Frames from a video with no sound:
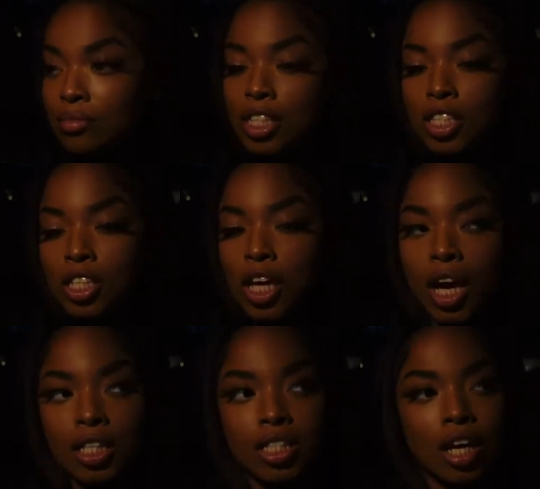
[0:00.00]
So
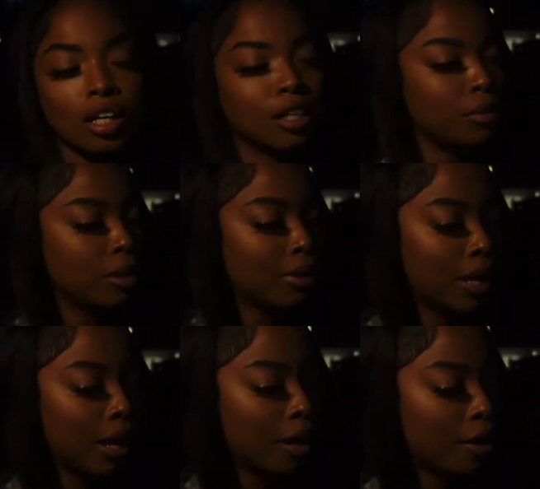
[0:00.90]
y'all are talking to me right
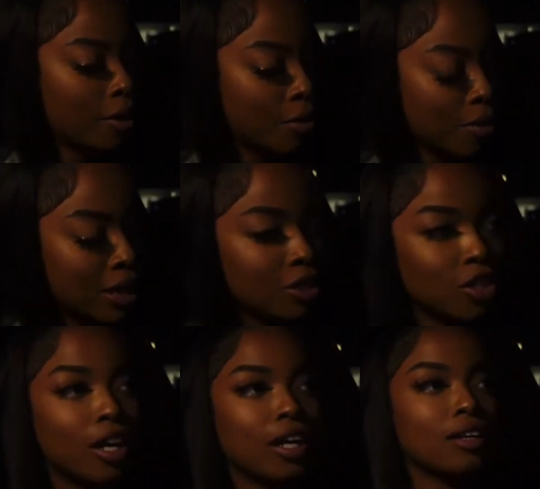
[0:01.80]
now. It's dark